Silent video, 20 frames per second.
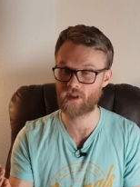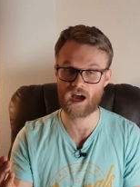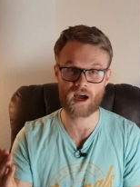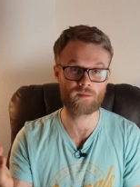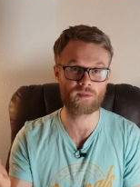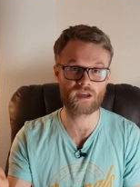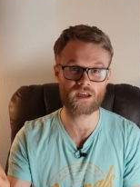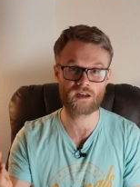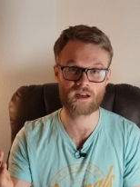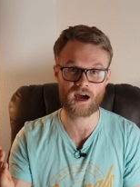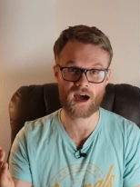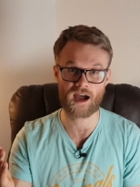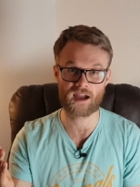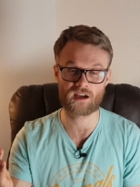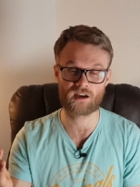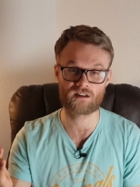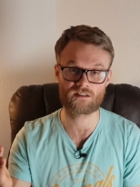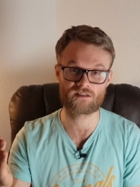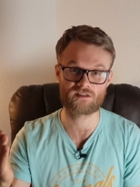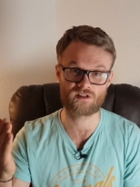I mean, I
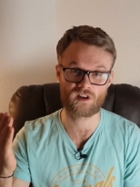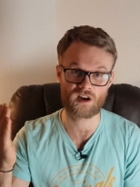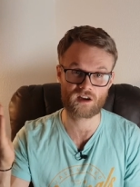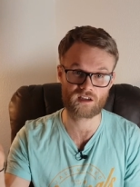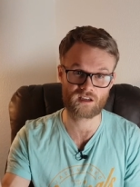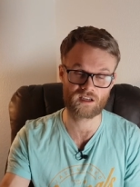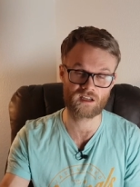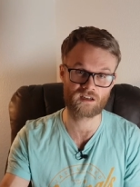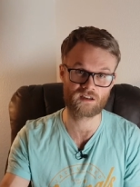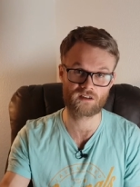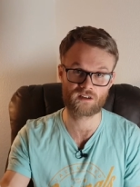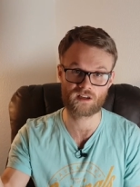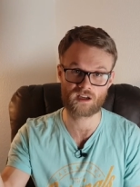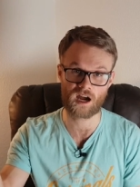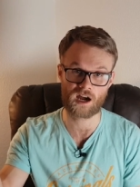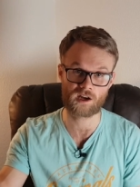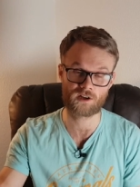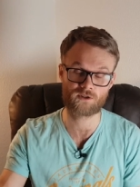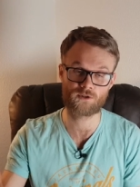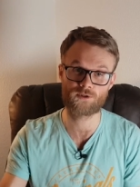got stuck in
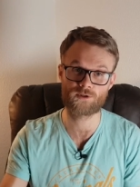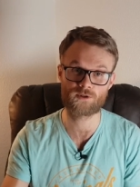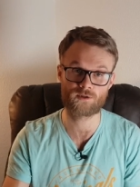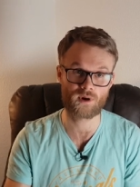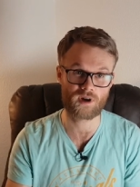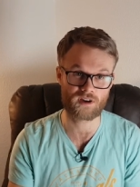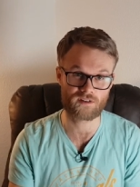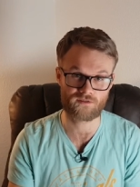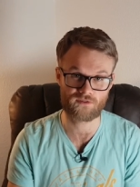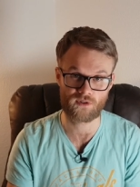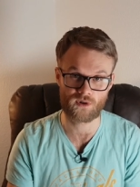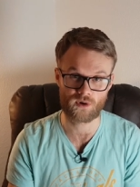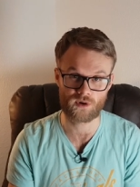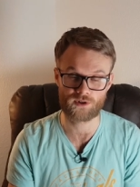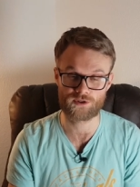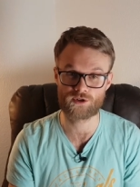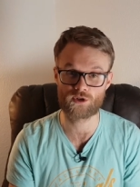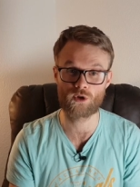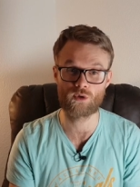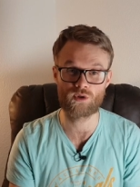Kangerlussuaq for
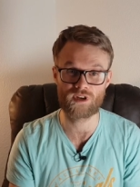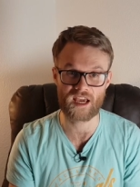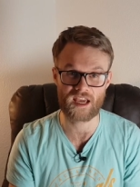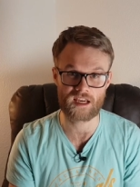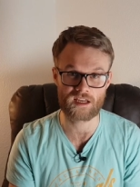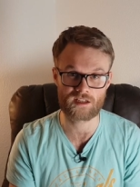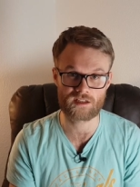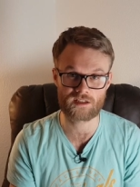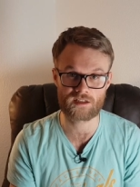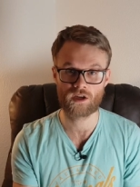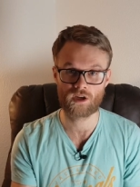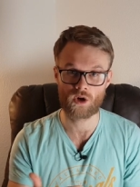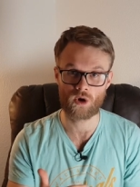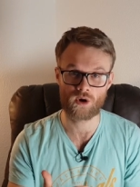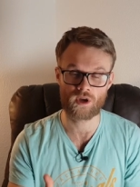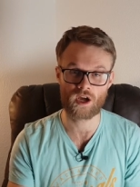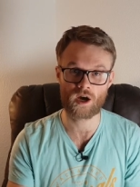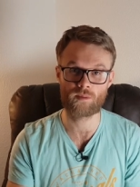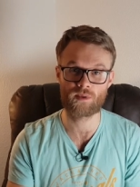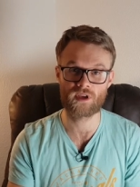two days
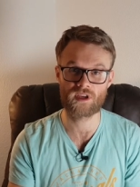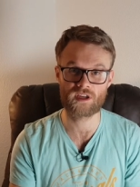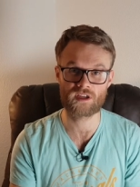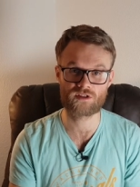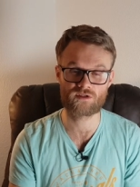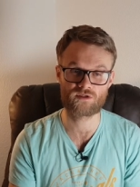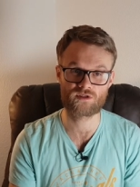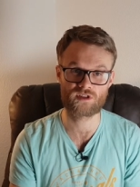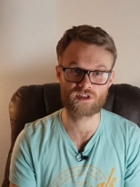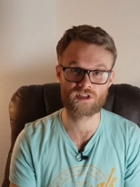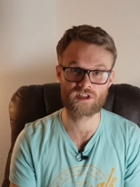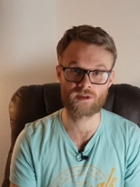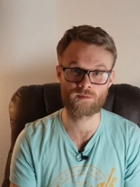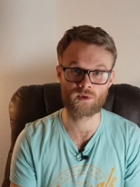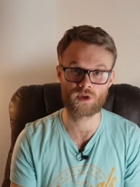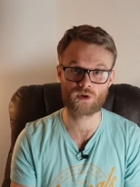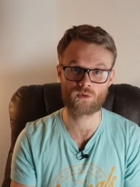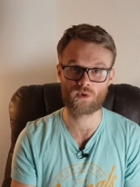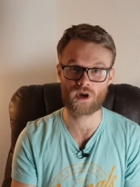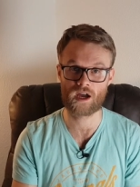going up here to
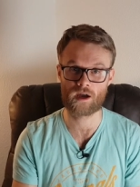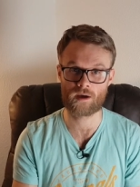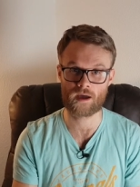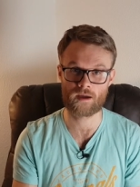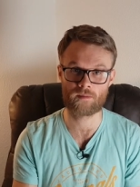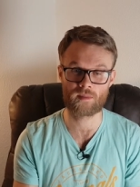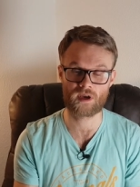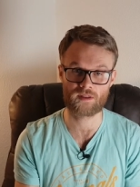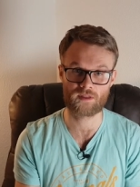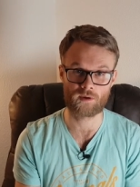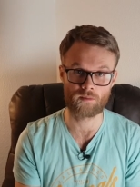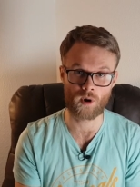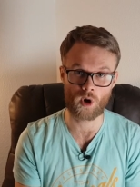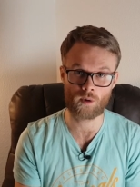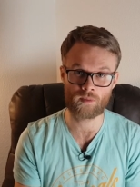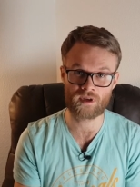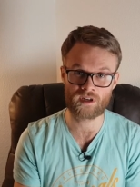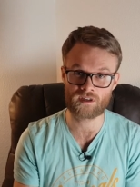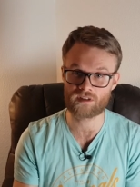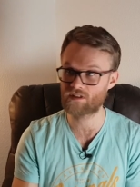Sisimiut where I am at the
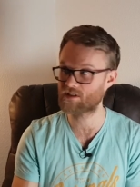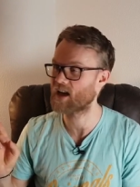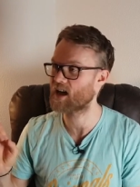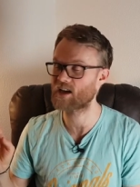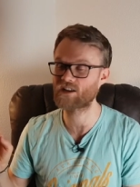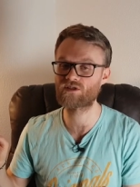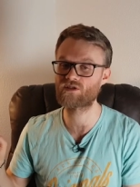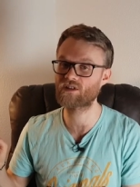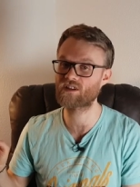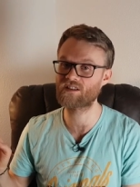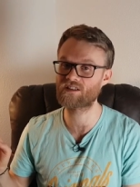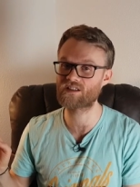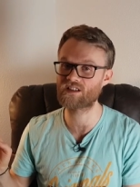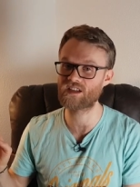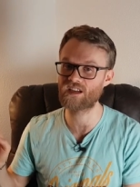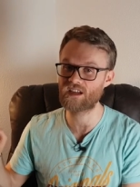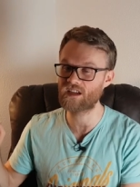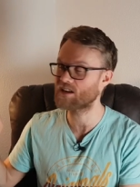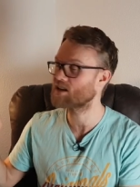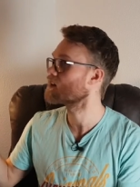moment. As you can
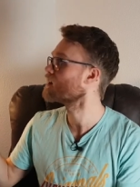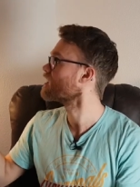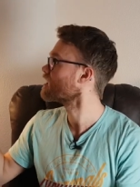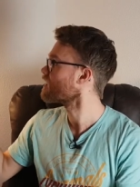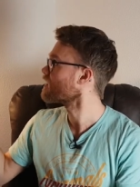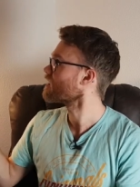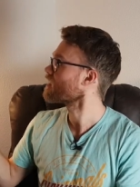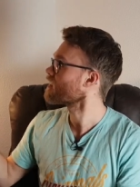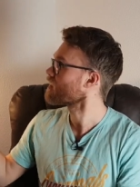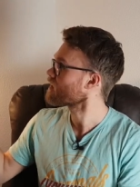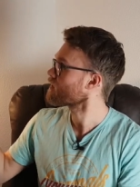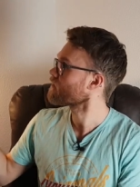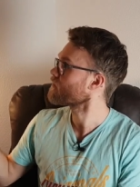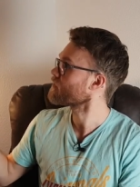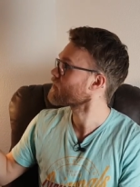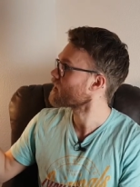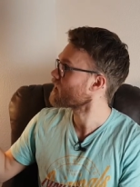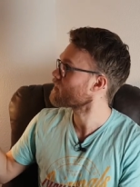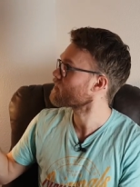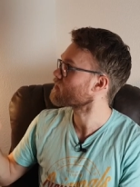see,
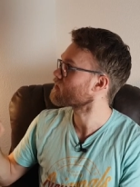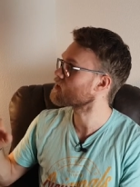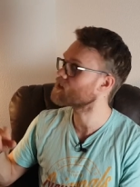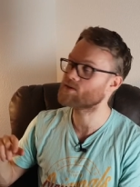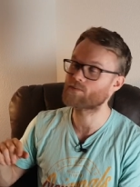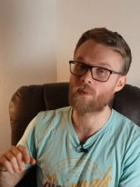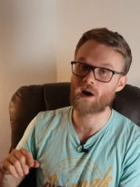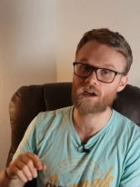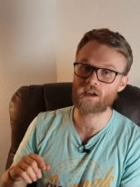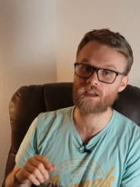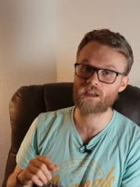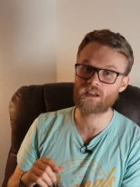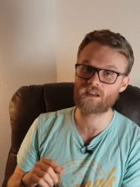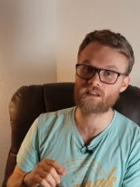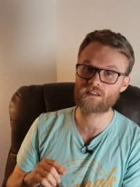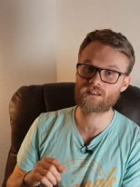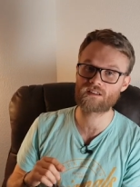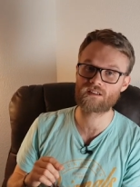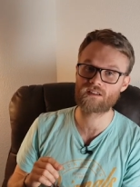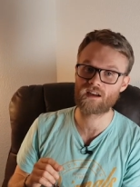these
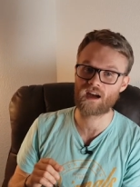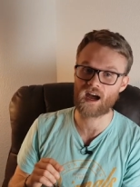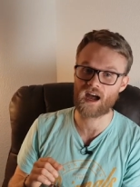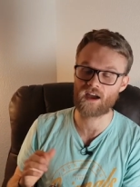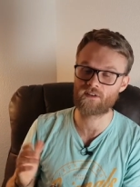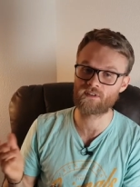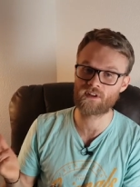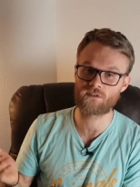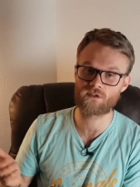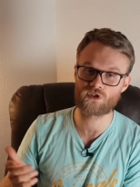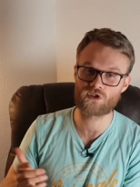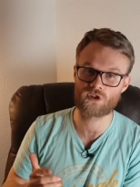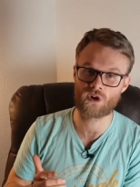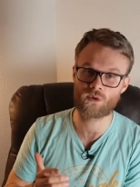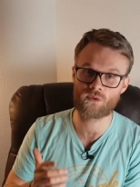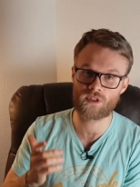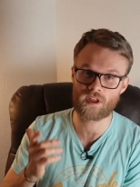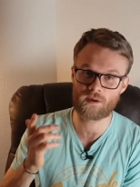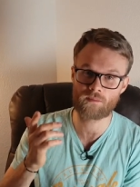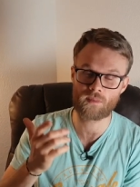monkeys, I have never
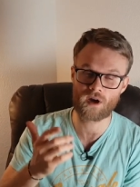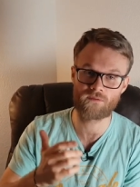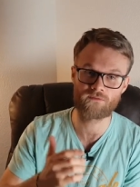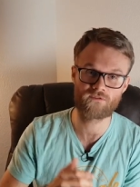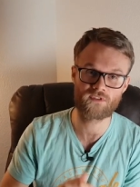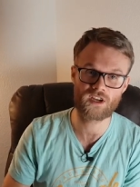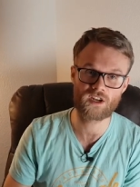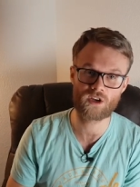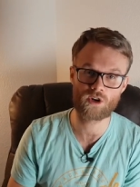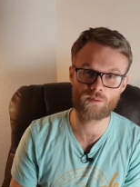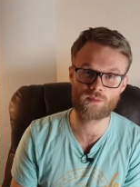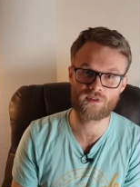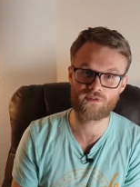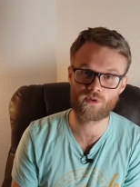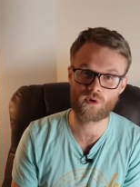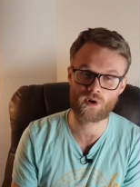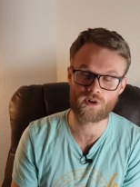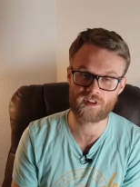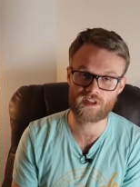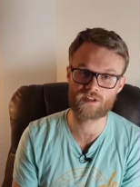shown them on video
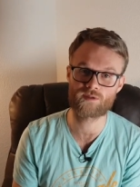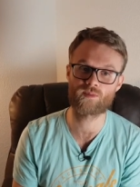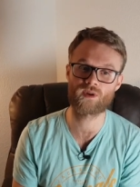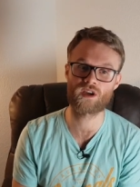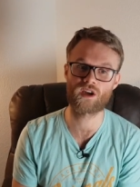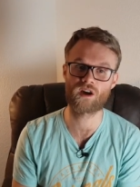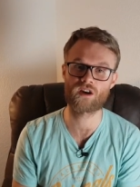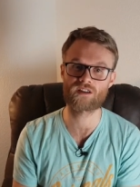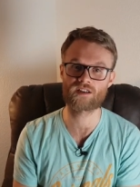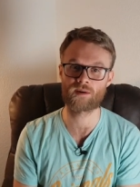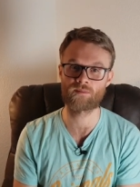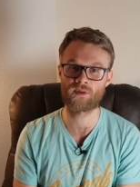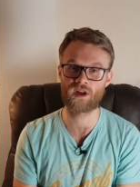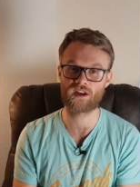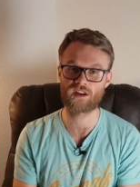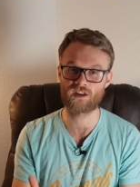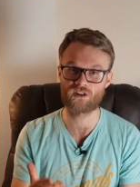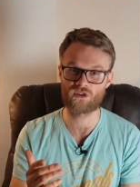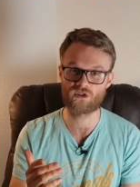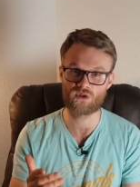before, that's because I'm
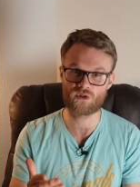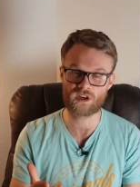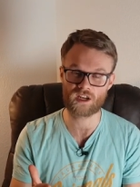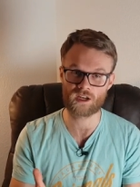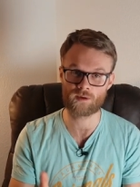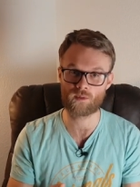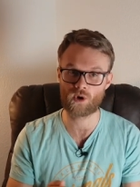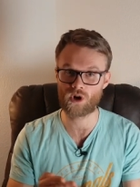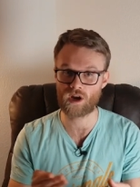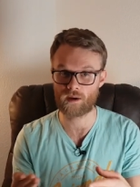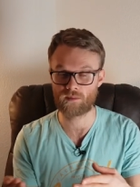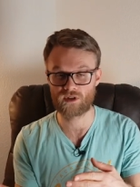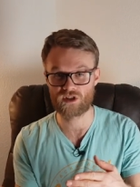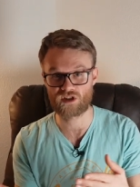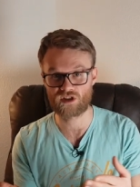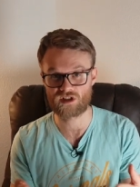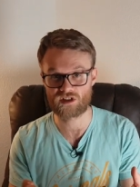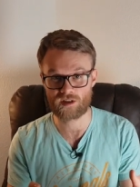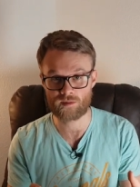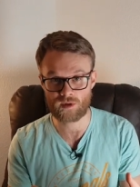not in Nuuk anymore, I'm in
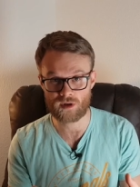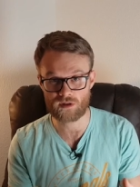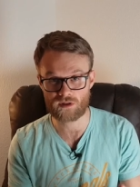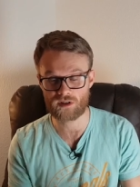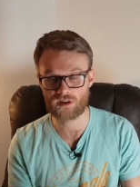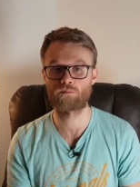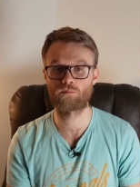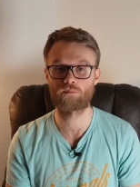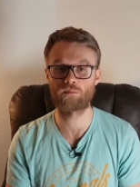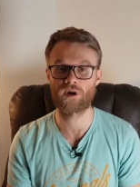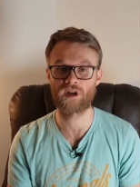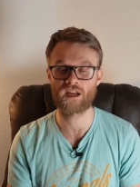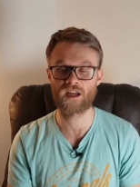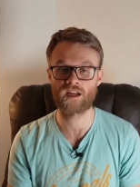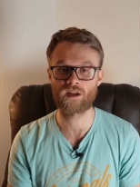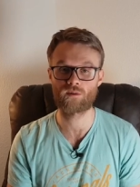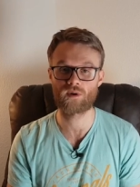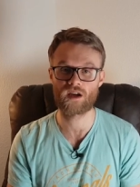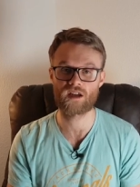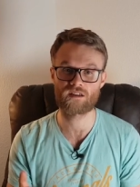Sisimiut. But
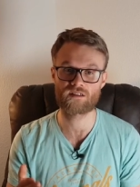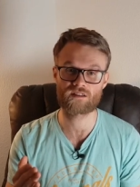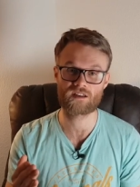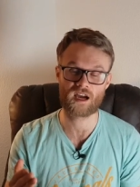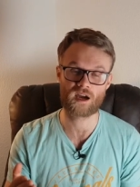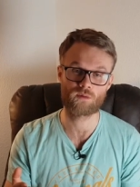anyways, I